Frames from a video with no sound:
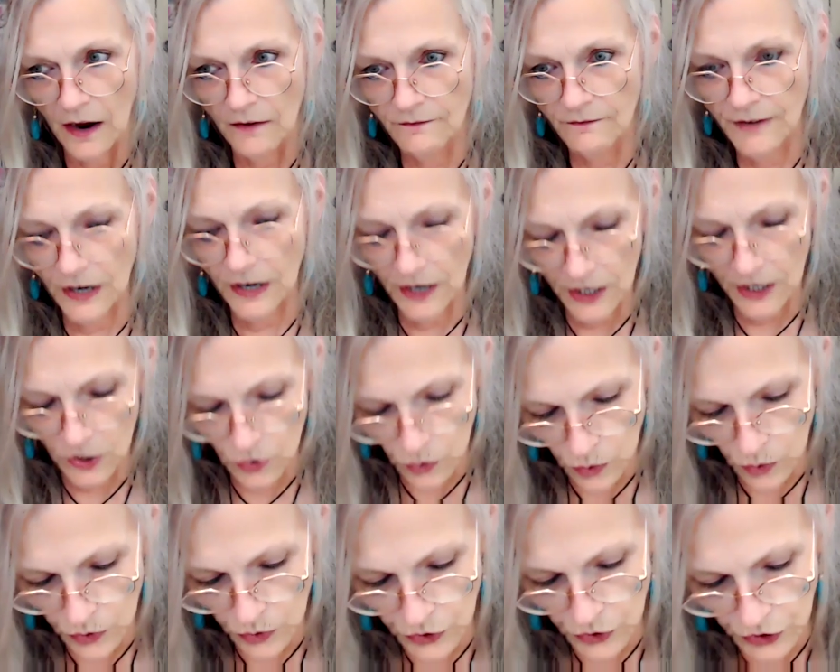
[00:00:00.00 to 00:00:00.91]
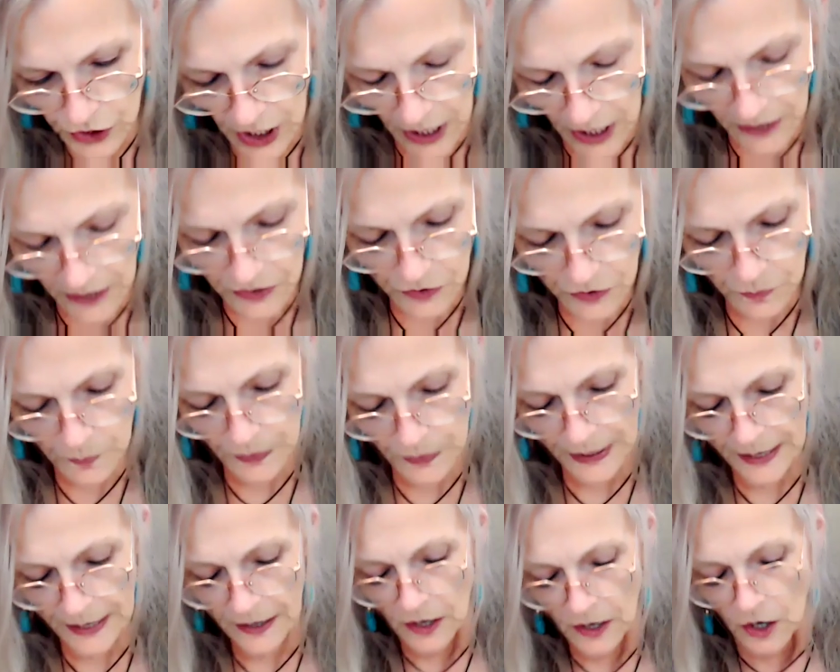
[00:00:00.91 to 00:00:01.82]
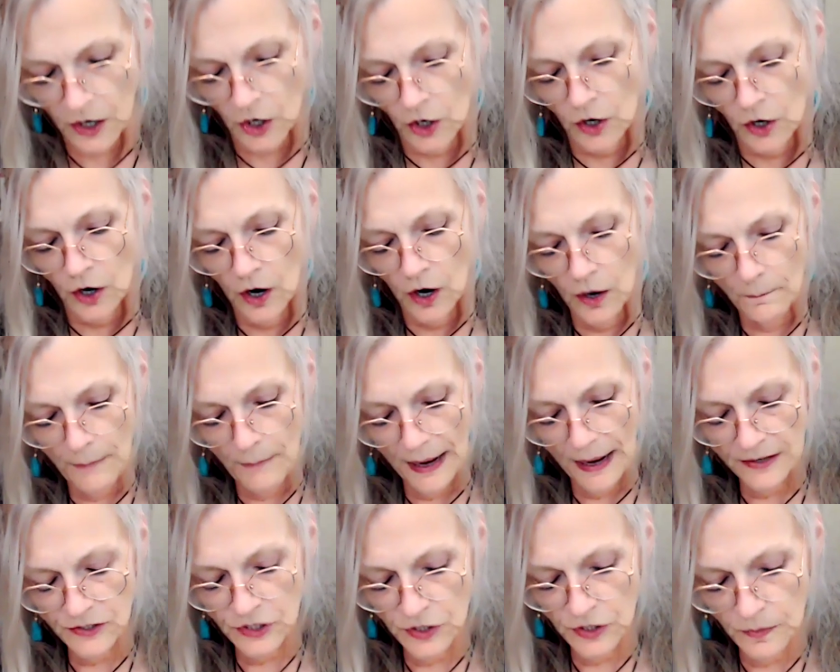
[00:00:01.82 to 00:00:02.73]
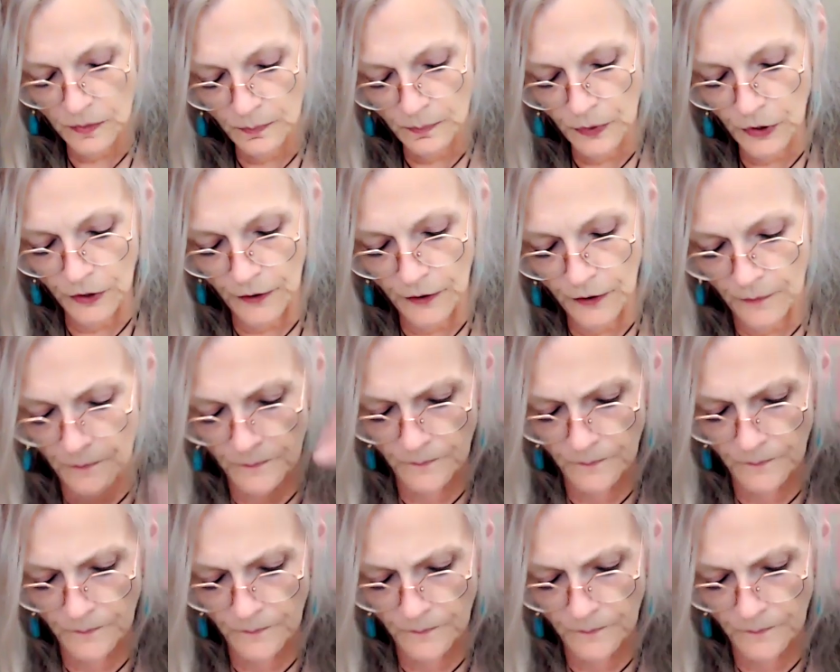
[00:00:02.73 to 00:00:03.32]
very cool to contemplate. Back to the book.